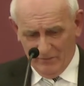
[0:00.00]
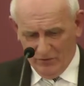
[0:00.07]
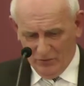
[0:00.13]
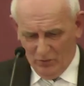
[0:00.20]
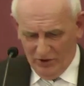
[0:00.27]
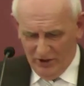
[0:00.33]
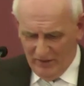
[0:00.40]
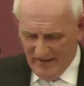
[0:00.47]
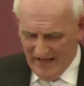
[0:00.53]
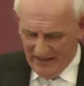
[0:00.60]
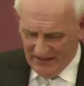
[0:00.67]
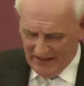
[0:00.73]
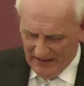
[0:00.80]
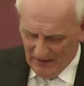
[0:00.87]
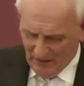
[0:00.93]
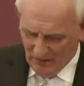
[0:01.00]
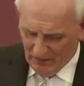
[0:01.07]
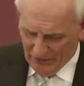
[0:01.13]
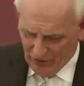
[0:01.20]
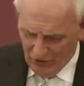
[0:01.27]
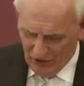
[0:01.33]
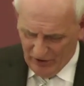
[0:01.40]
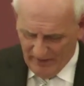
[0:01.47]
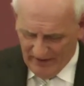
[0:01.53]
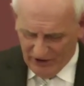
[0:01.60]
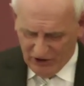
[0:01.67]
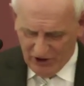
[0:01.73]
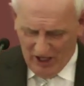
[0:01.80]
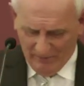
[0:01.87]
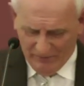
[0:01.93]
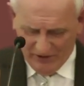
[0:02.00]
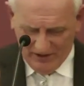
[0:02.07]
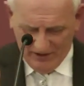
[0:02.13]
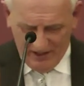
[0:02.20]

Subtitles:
But one of them had two of them had shops